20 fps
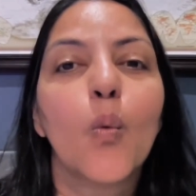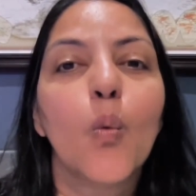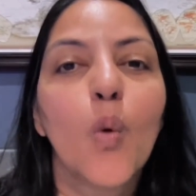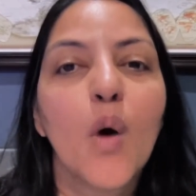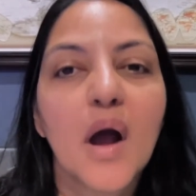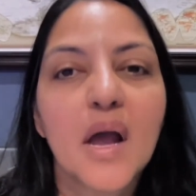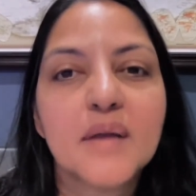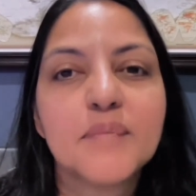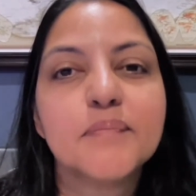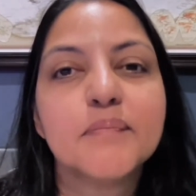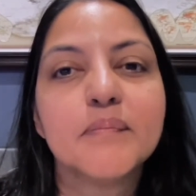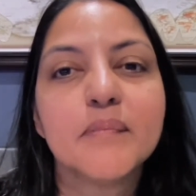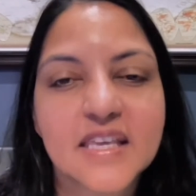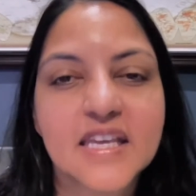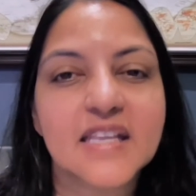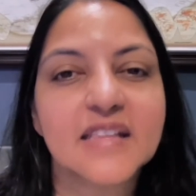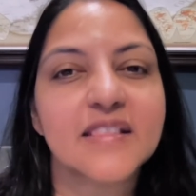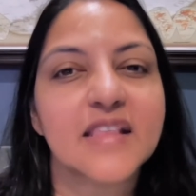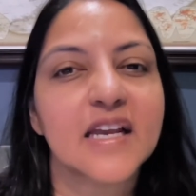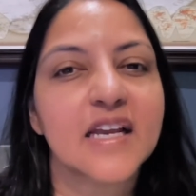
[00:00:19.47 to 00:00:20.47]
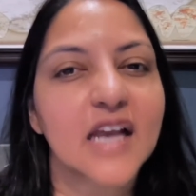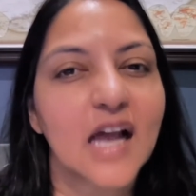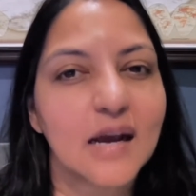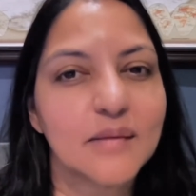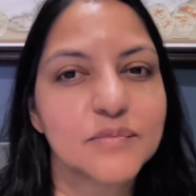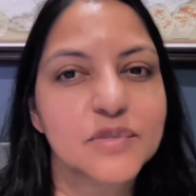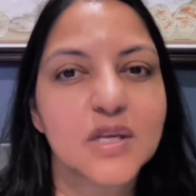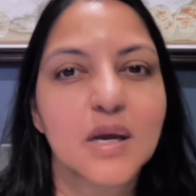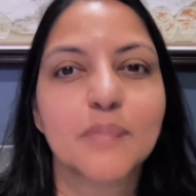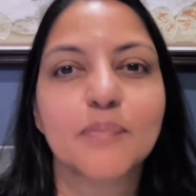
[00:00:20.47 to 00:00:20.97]
one thing that
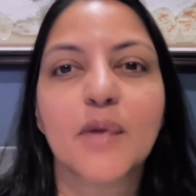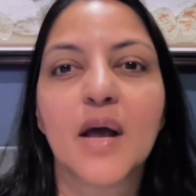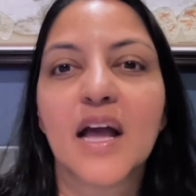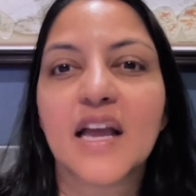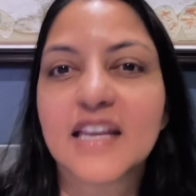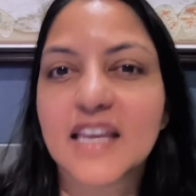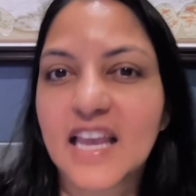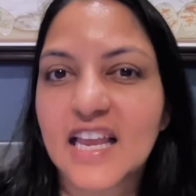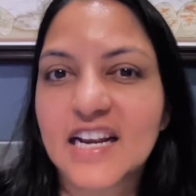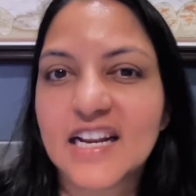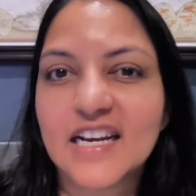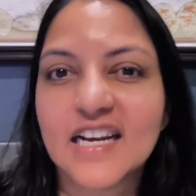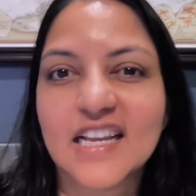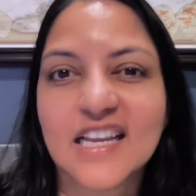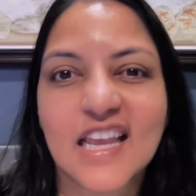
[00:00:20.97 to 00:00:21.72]
comes up again and